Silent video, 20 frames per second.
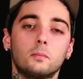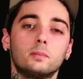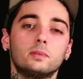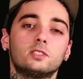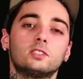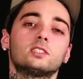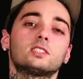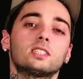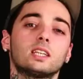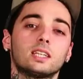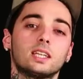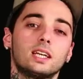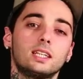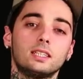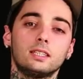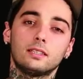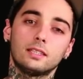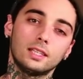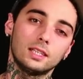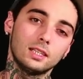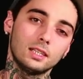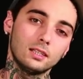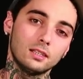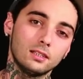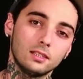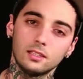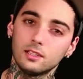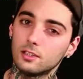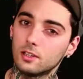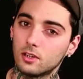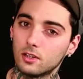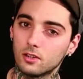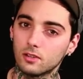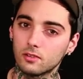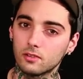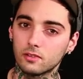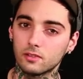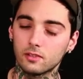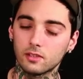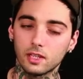It's just like anything, you
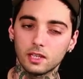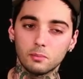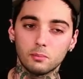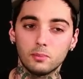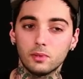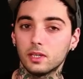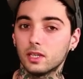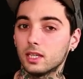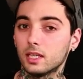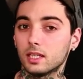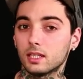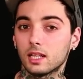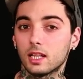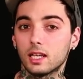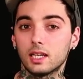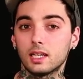know, like being,